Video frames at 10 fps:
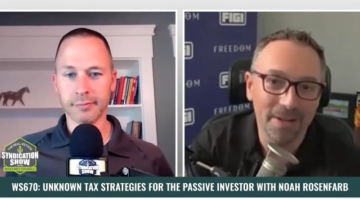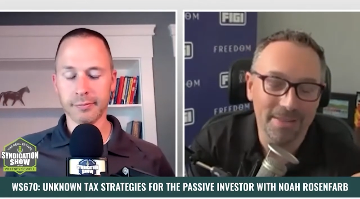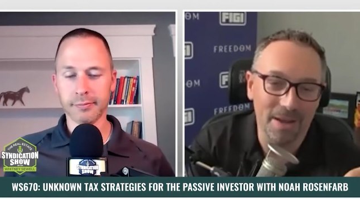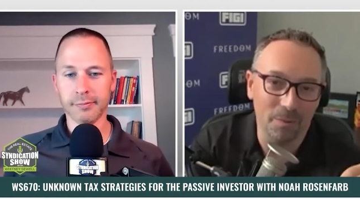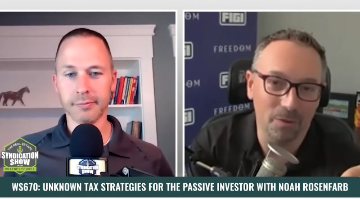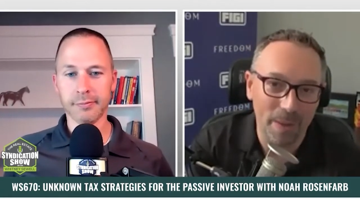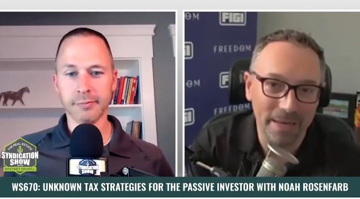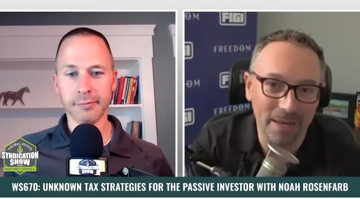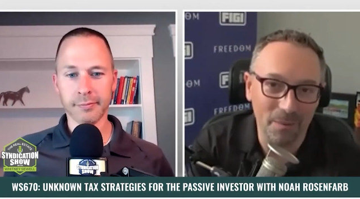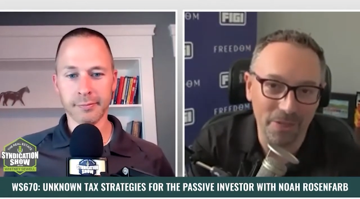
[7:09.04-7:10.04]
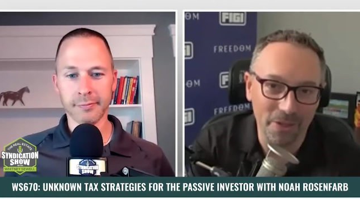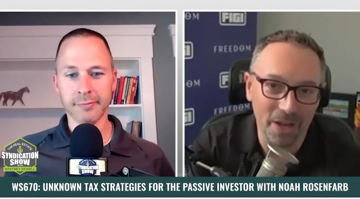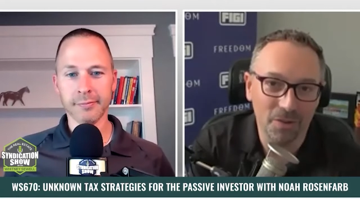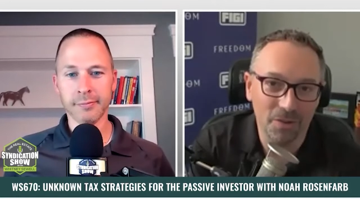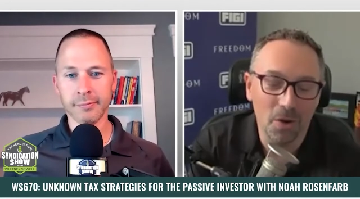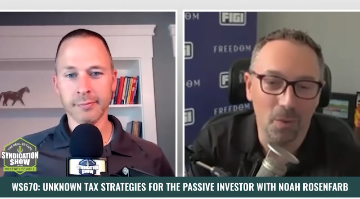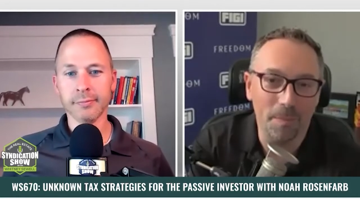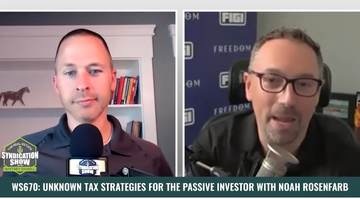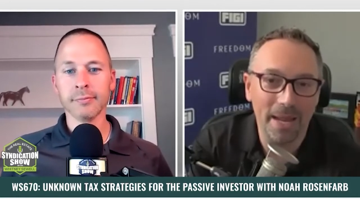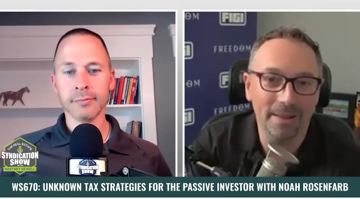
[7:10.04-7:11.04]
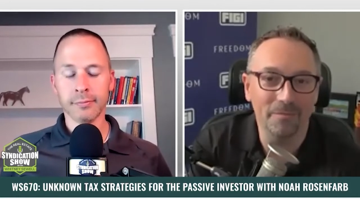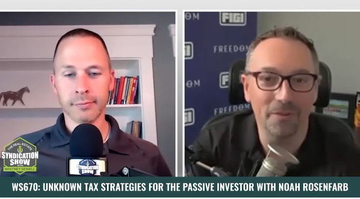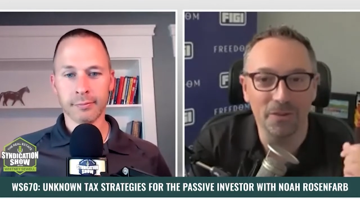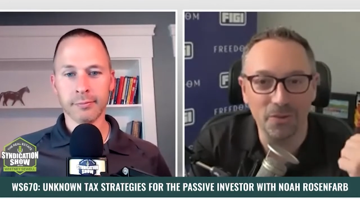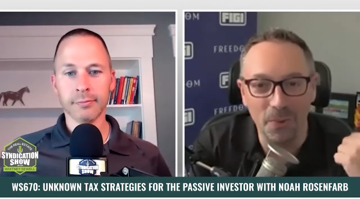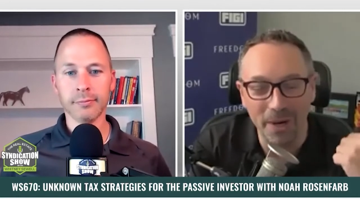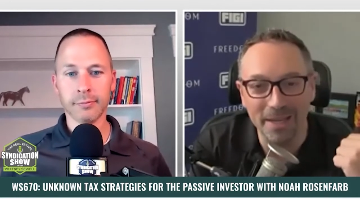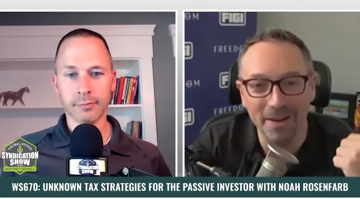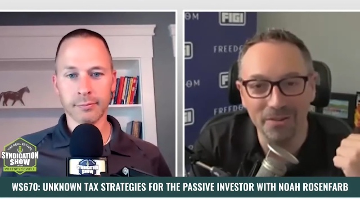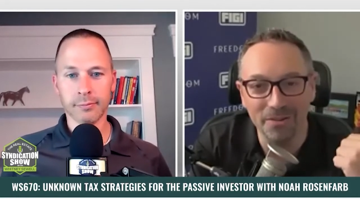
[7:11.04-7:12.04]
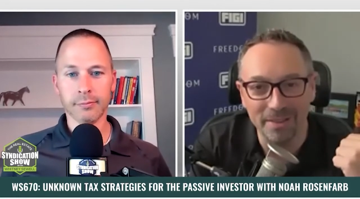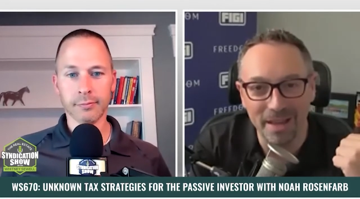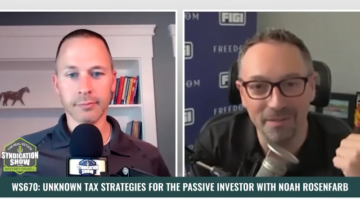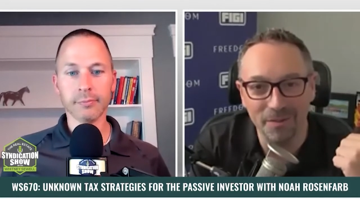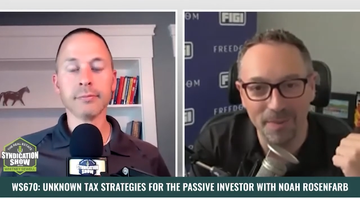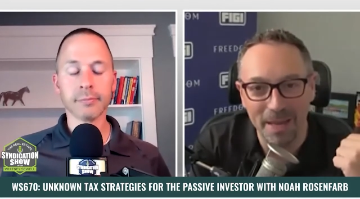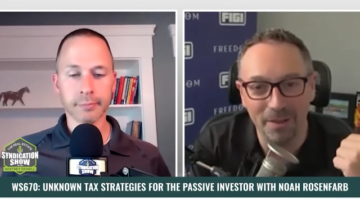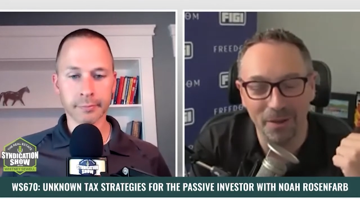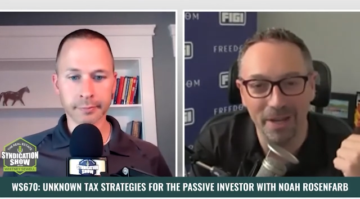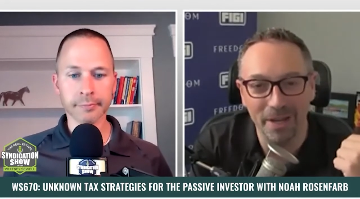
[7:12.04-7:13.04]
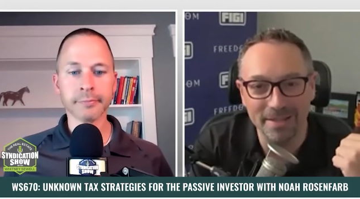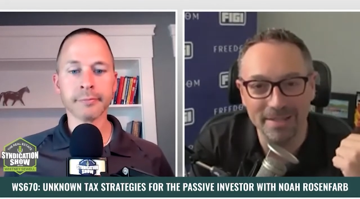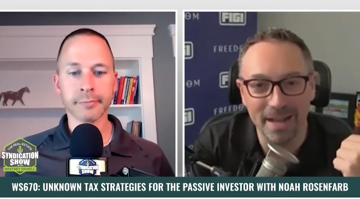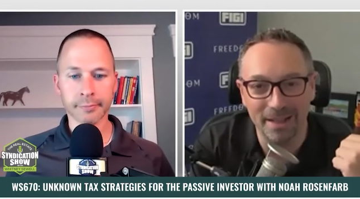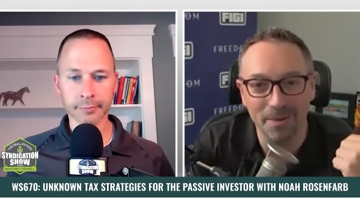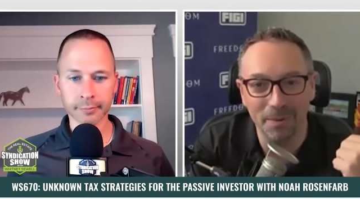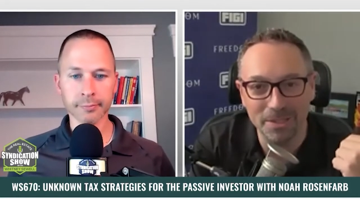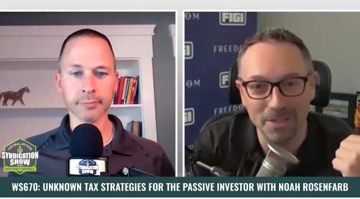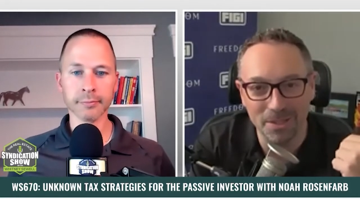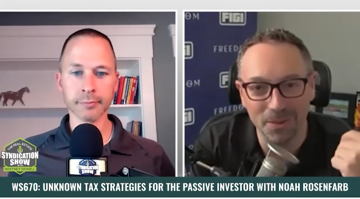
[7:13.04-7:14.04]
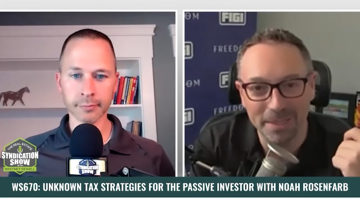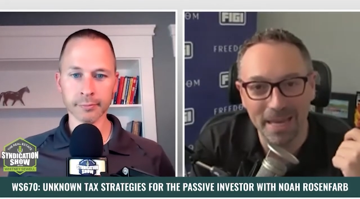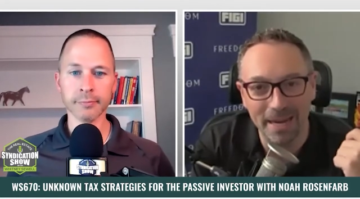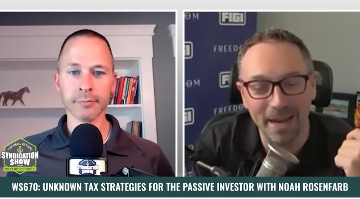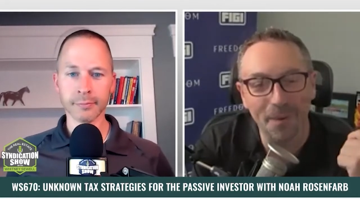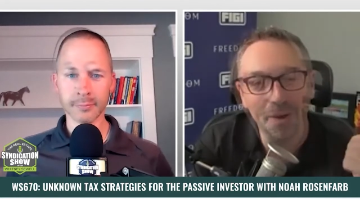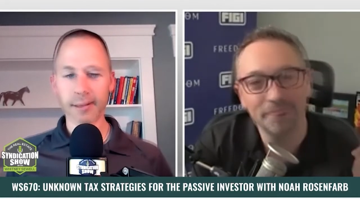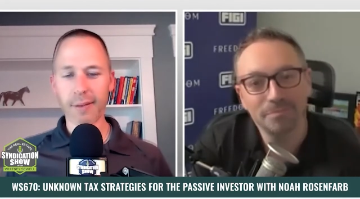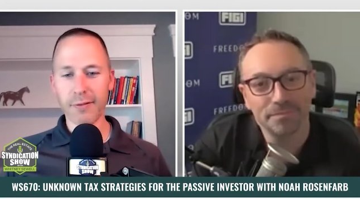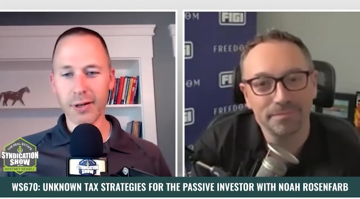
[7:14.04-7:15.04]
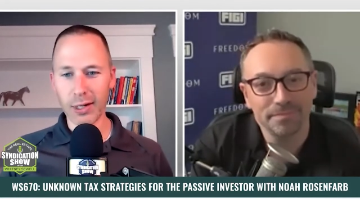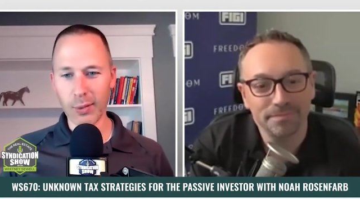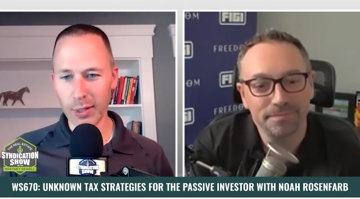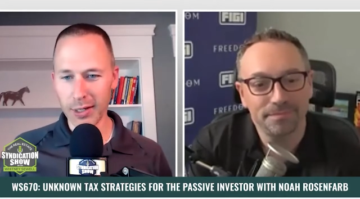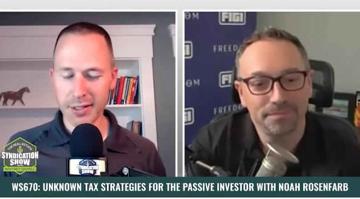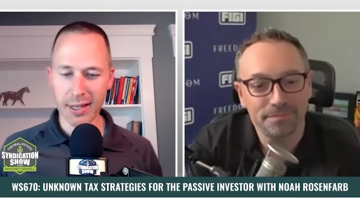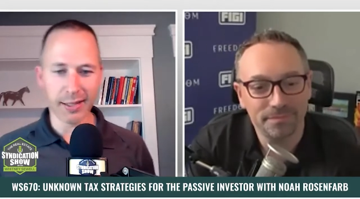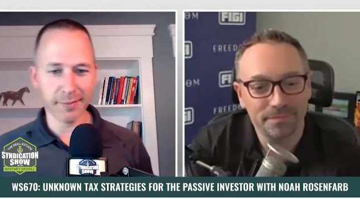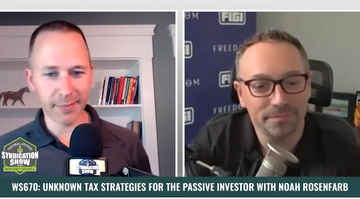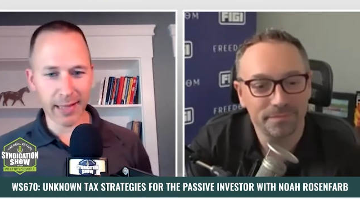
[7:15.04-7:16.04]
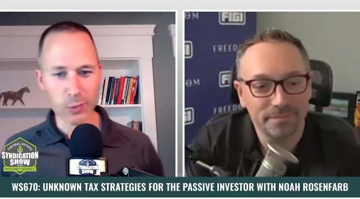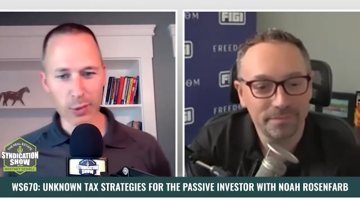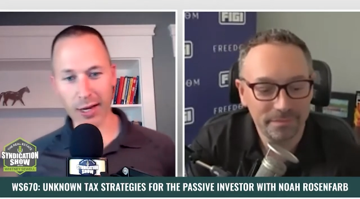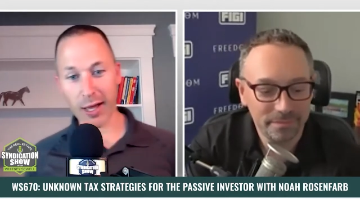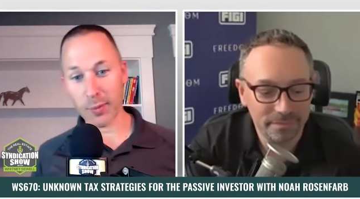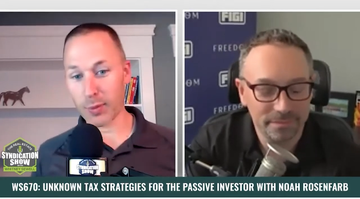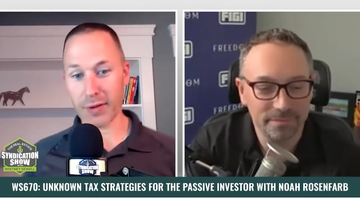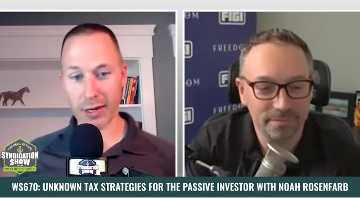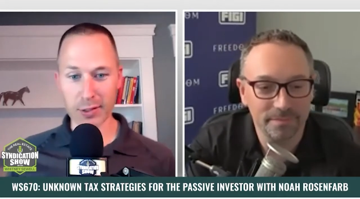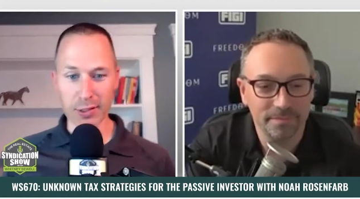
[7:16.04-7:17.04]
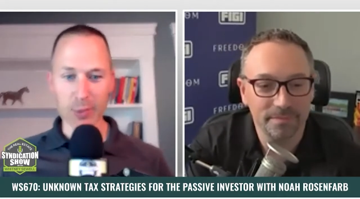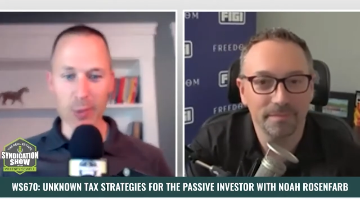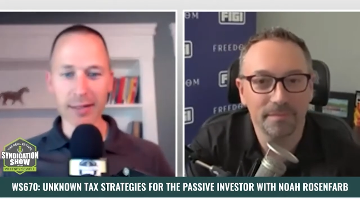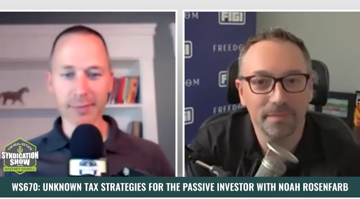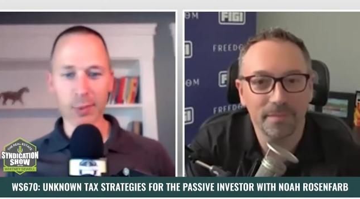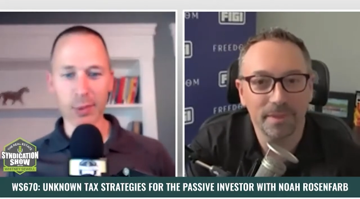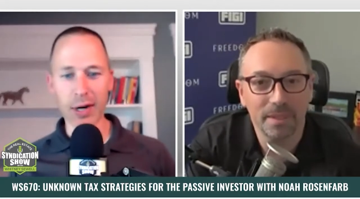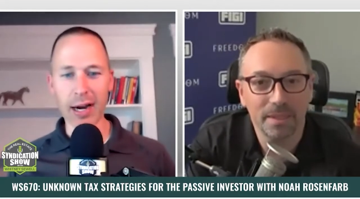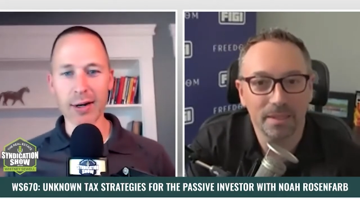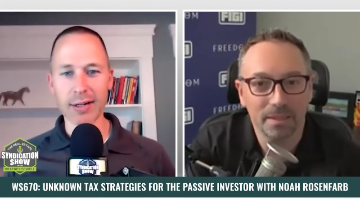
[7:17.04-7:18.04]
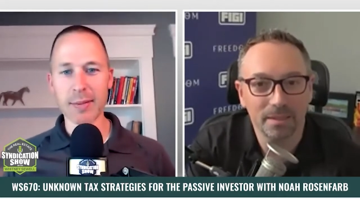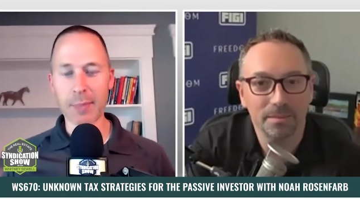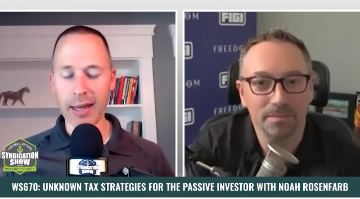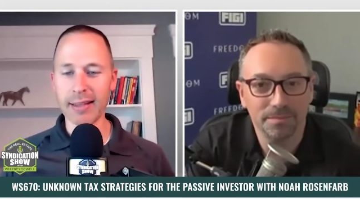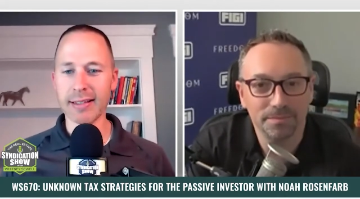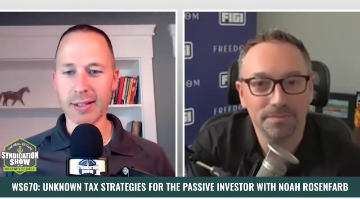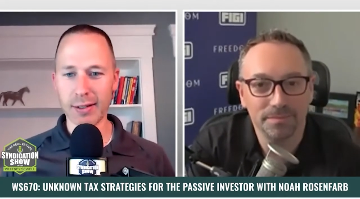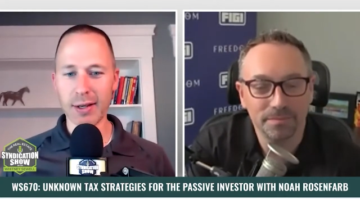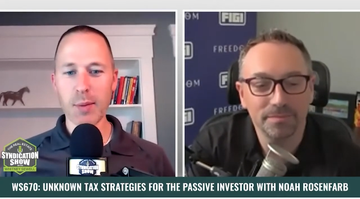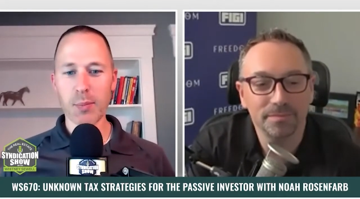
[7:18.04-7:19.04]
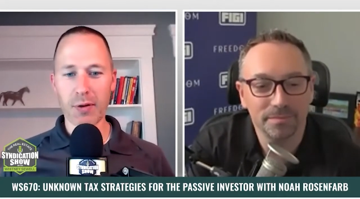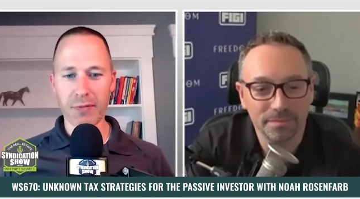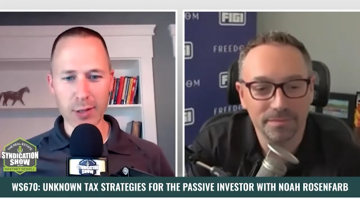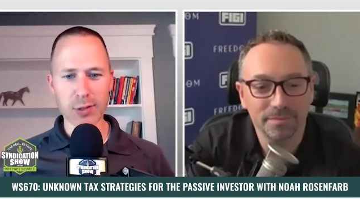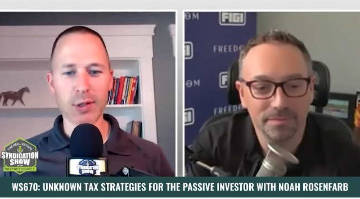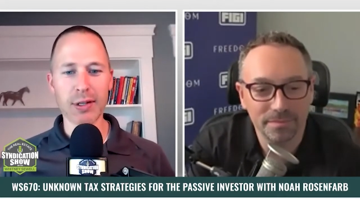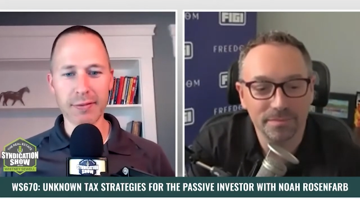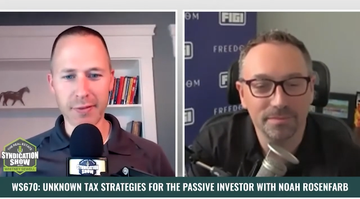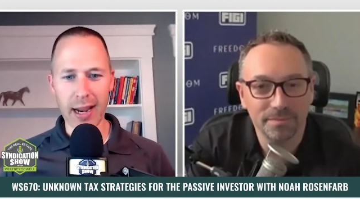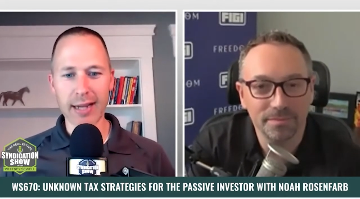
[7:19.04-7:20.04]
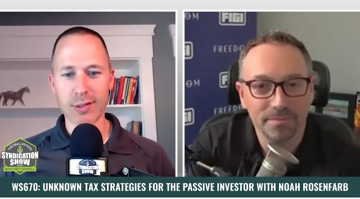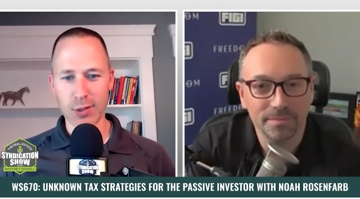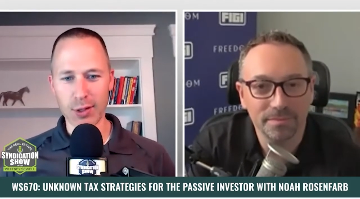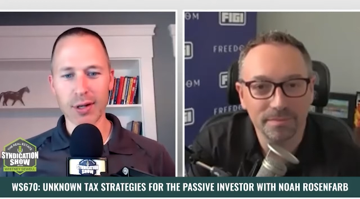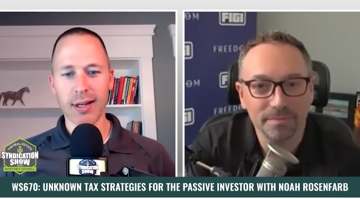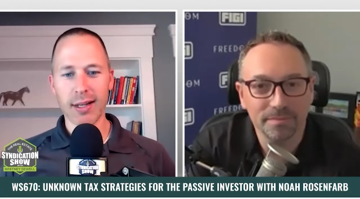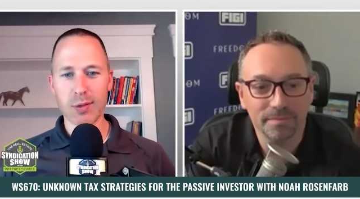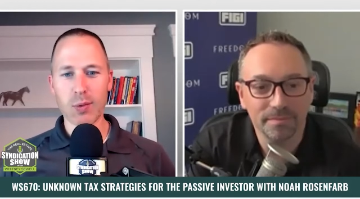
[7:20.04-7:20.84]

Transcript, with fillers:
Speaker 1: that we're spending with us. We're paying them for the 20 years that they've spent learning exactly what to do with that hour.
Speaker 2: Very well said. That's with a lot of professions, right? When you're hiring somebody that's a professional advisor, it's